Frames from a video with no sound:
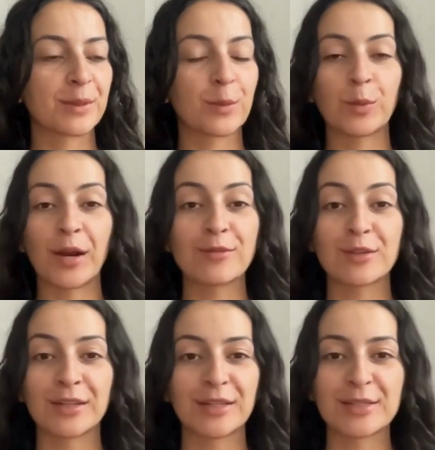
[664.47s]

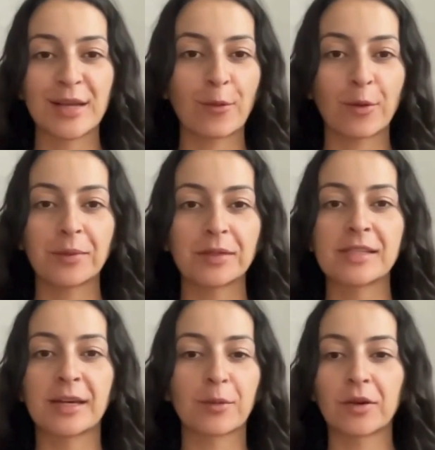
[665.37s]
whatever it is that we're
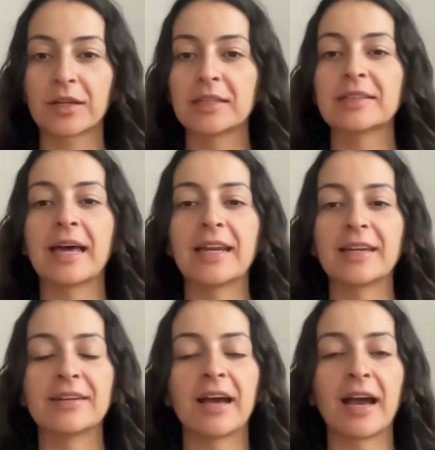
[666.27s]
building, we're going to let it